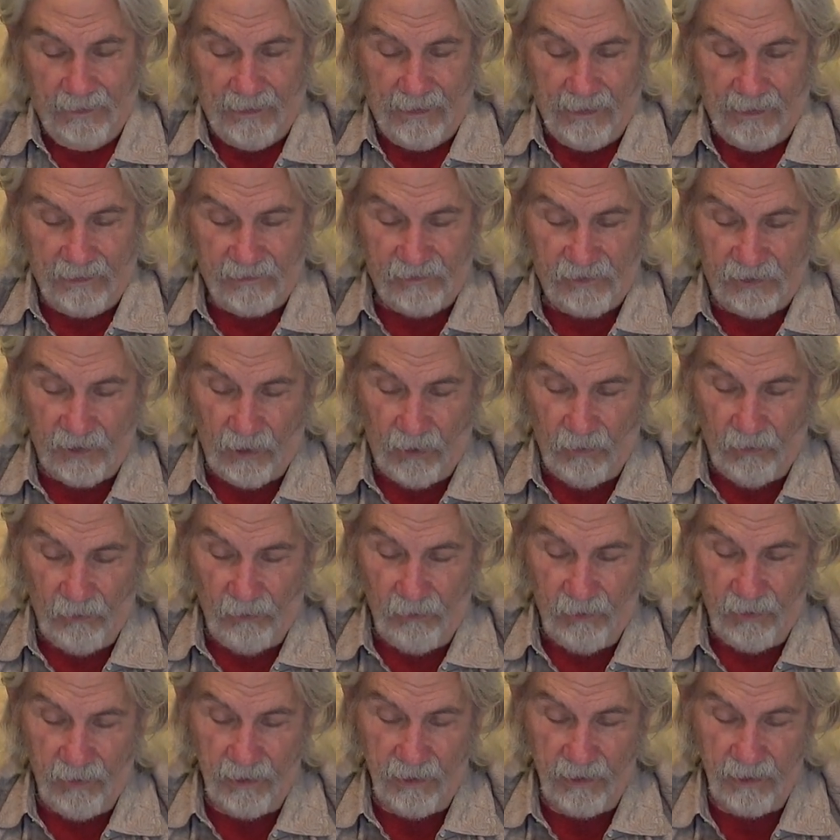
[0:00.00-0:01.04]
And
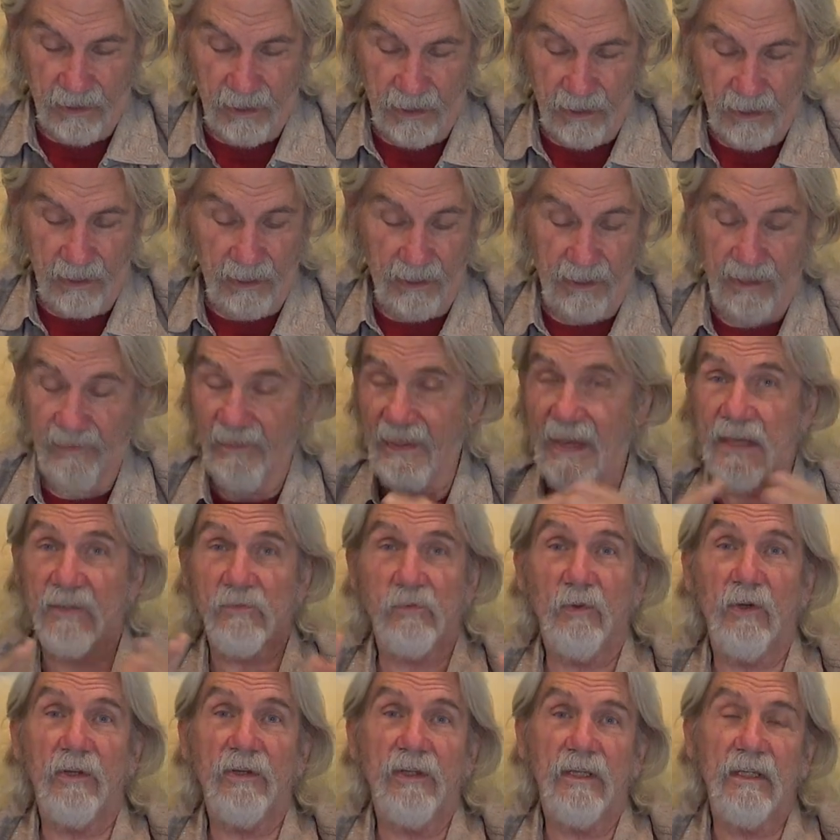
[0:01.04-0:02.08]
so, uh, and that's
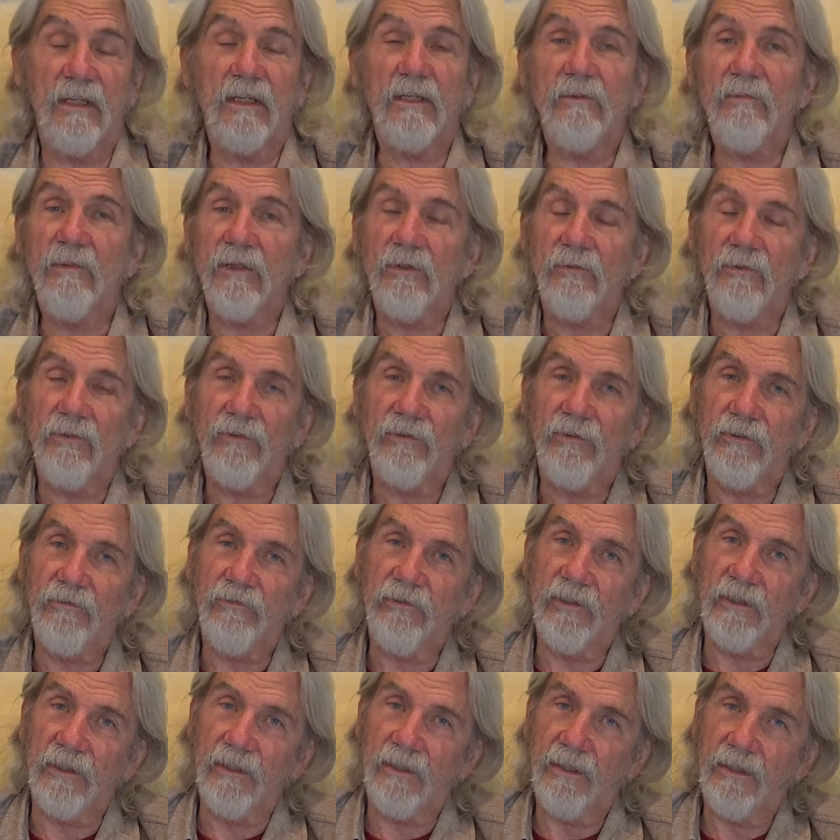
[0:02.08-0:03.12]
where the enemy was
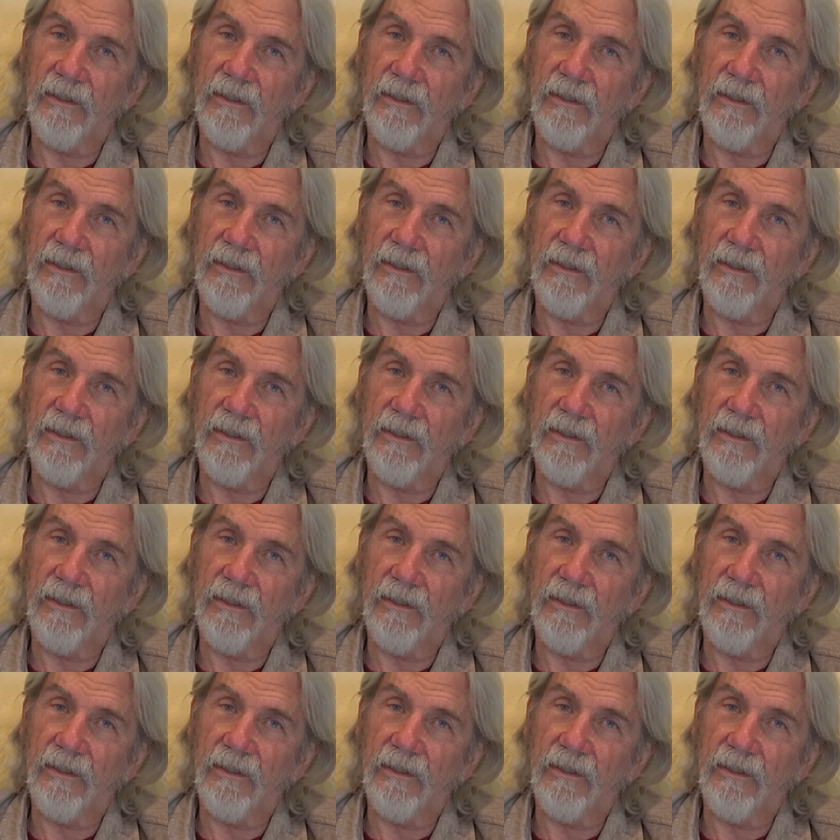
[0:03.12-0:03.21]
defeated.